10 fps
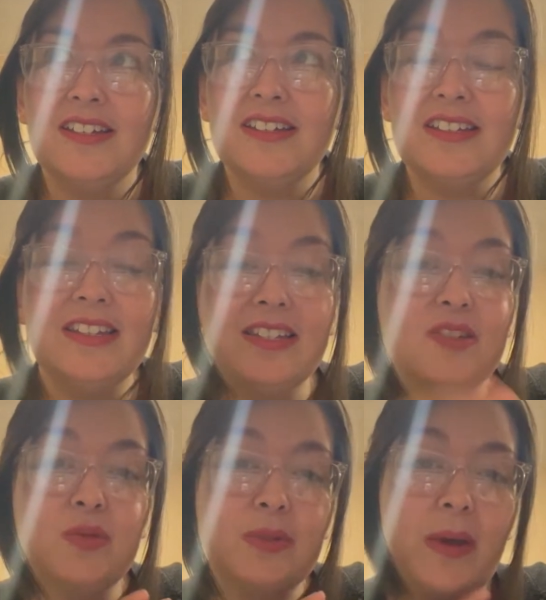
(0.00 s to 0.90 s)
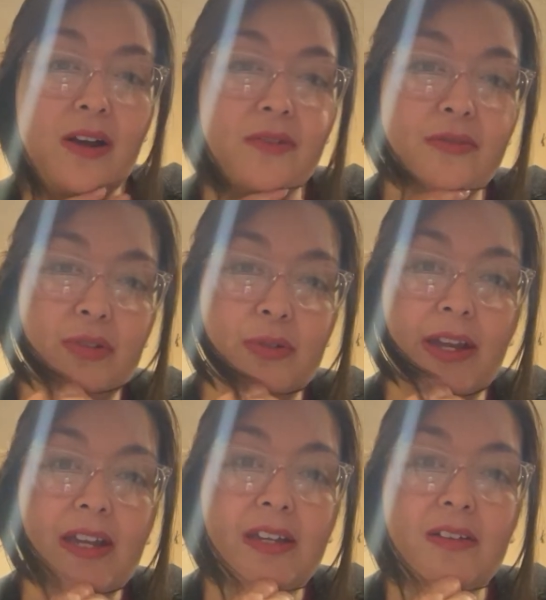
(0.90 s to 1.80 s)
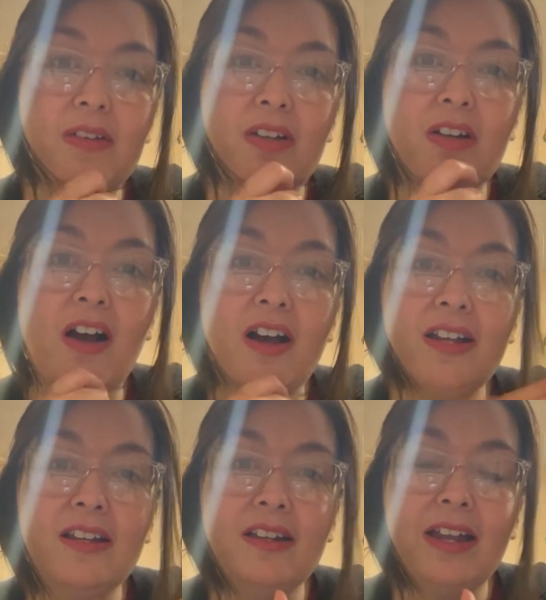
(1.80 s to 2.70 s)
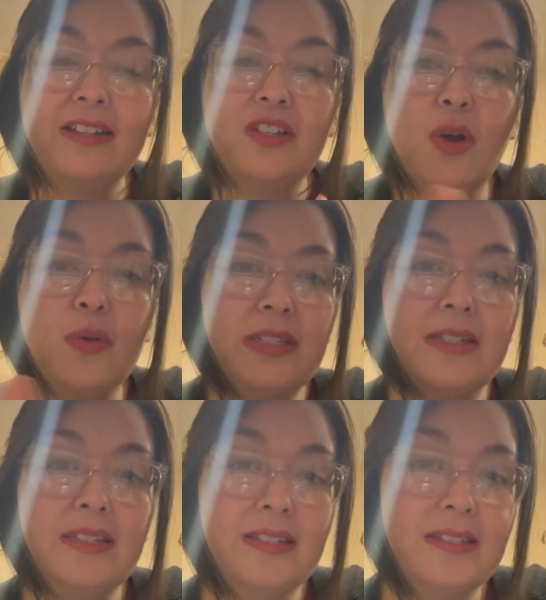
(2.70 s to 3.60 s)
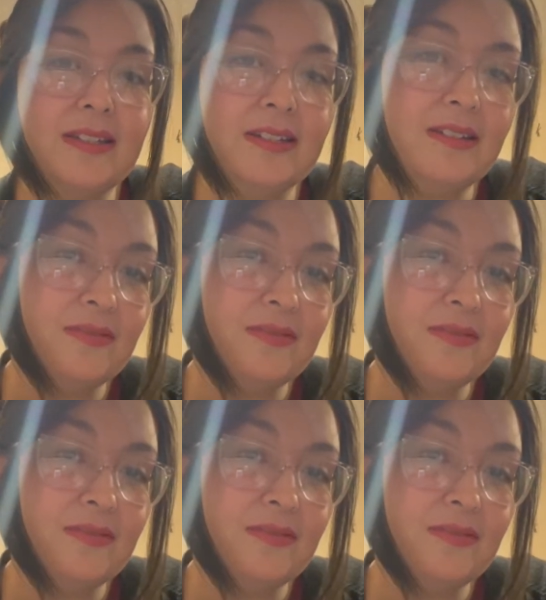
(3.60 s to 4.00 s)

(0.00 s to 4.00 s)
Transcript: This is what's powerful, okay? God has always existed.